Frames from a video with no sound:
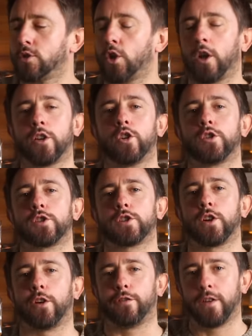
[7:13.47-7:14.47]
Jolly good
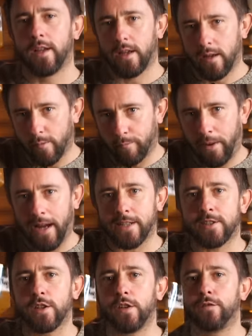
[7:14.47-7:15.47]
stuff. Back
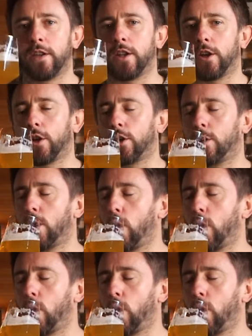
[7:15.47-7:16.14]
to the video.